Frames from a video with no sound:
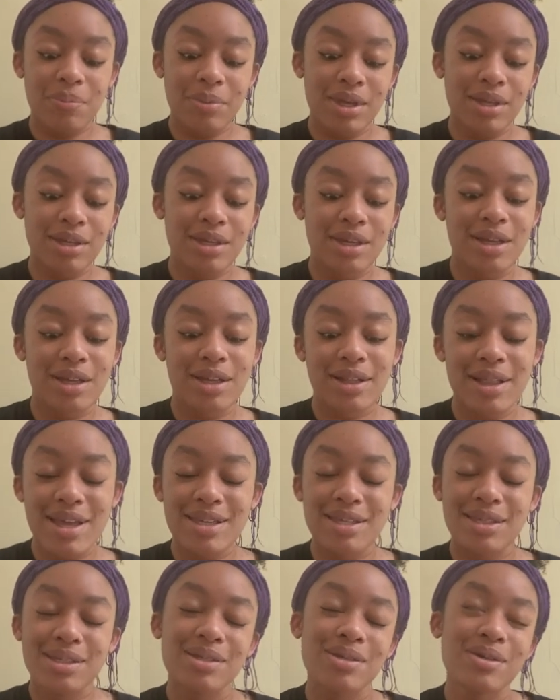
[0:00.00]
in the
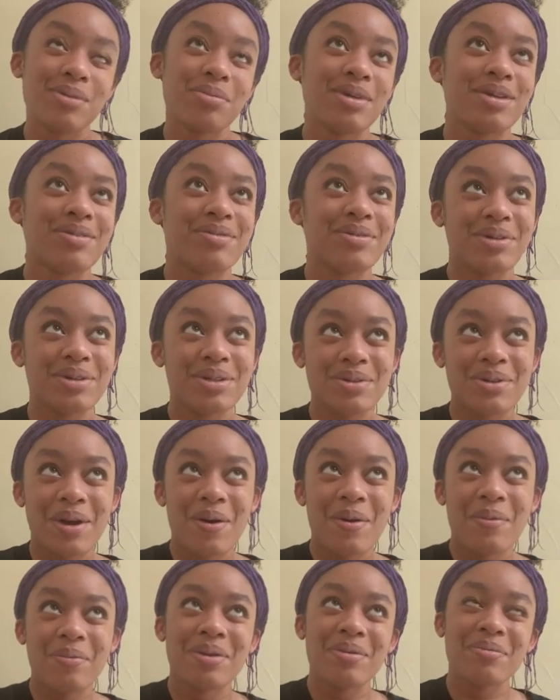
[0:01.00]
class to be real, you
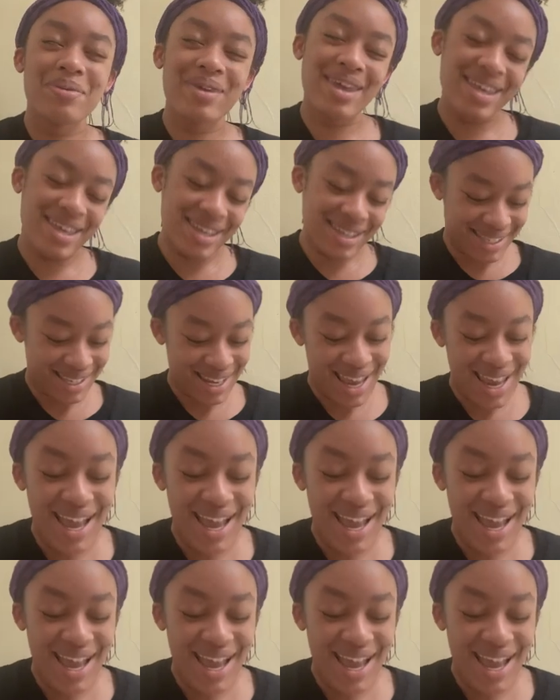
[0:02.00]
helped me pass.